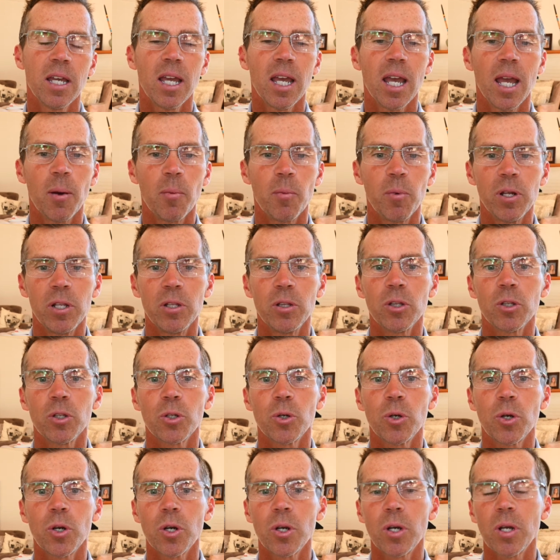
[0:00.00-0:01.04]
And we
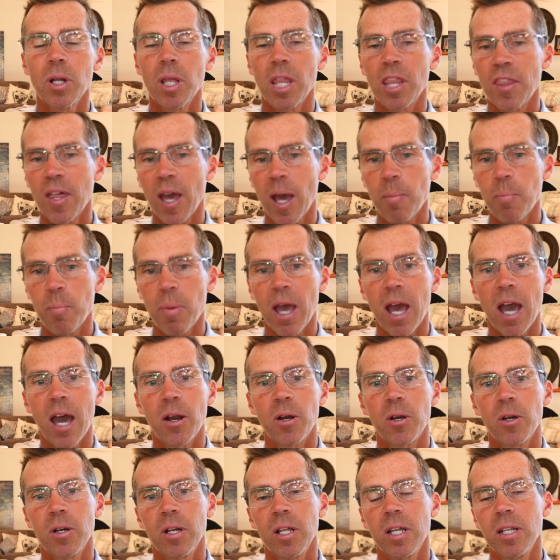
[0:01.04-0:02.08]
learn that
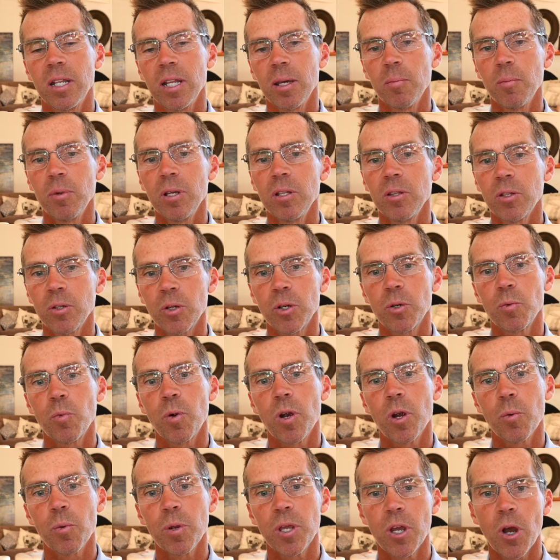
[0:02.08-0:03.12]
pattern, and then we learn
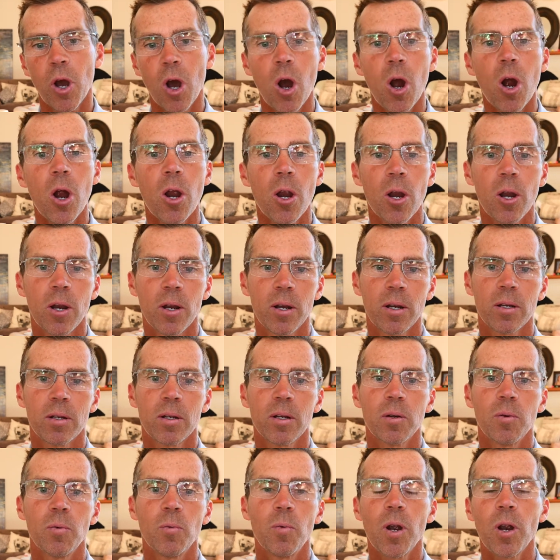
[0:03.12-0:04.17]
where we are.
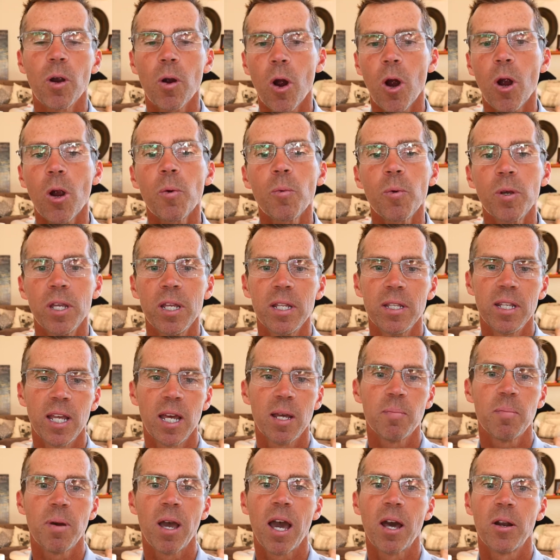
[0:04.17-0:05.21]
Where are we in
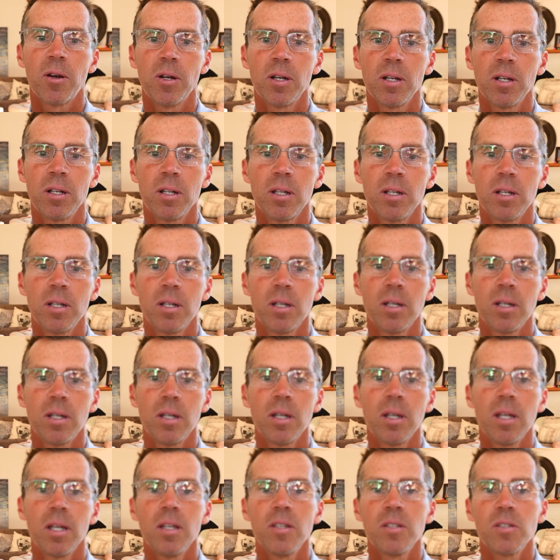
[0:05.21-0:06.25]
that pattern?
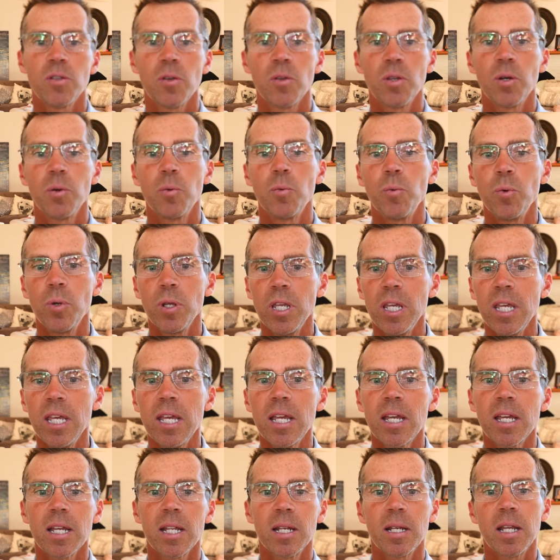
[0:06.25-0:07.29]
So that we
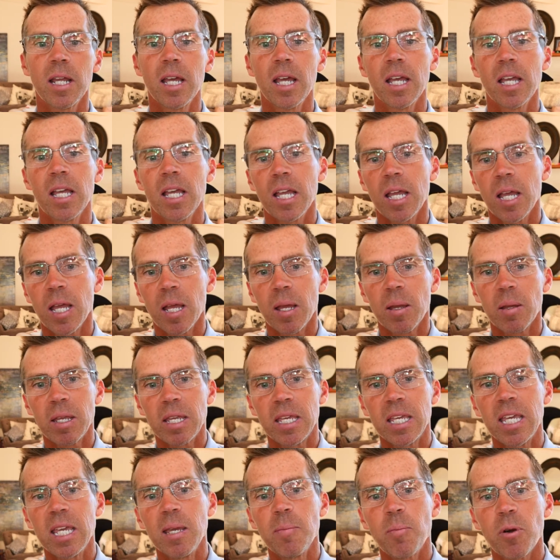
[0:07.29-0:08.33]
can
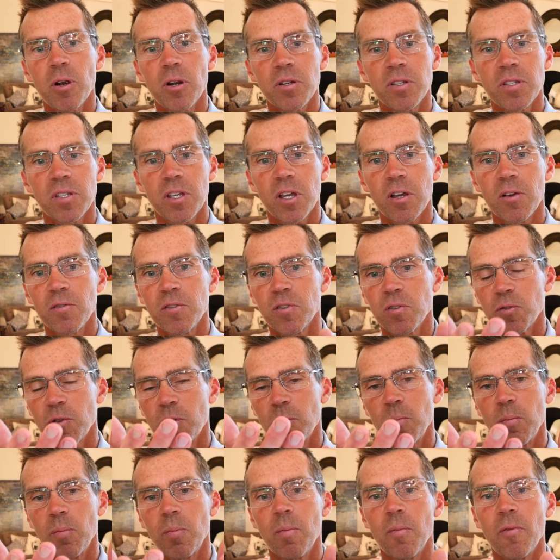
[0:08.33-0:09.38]
keep ourselves
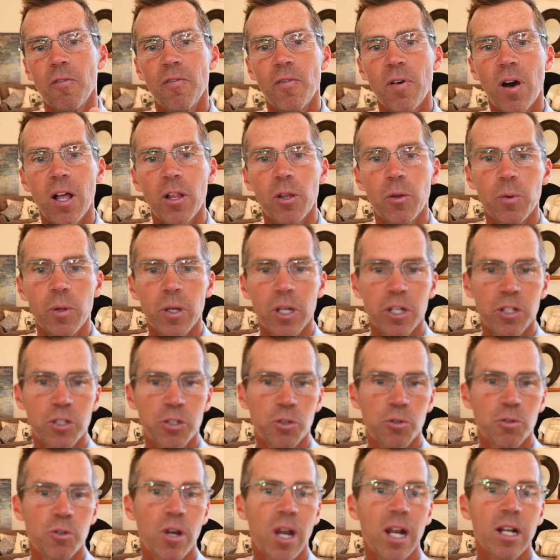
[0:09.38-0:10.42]
from following a
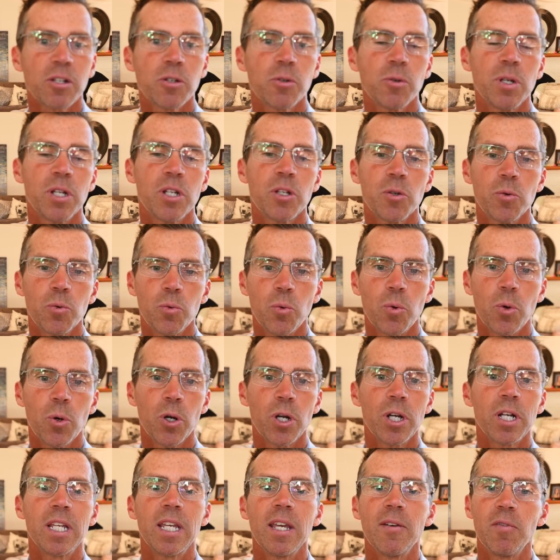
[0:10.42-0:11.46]
trajectory
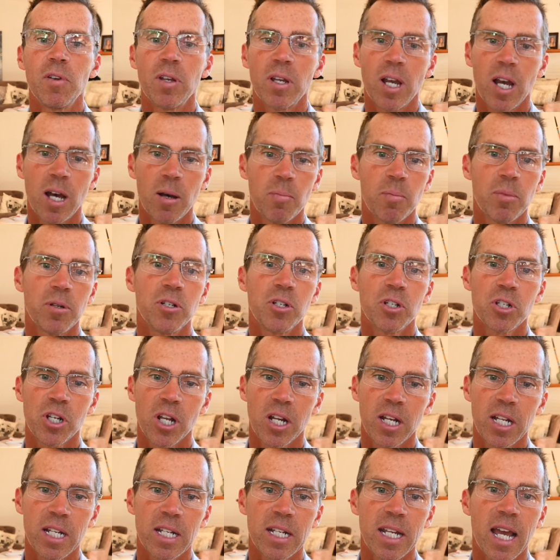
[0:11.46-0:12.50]
toward giving up and
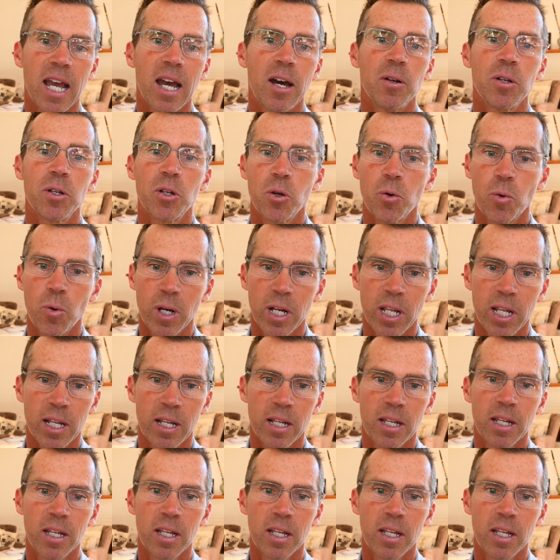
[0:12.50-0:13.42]
shutting down and quitting.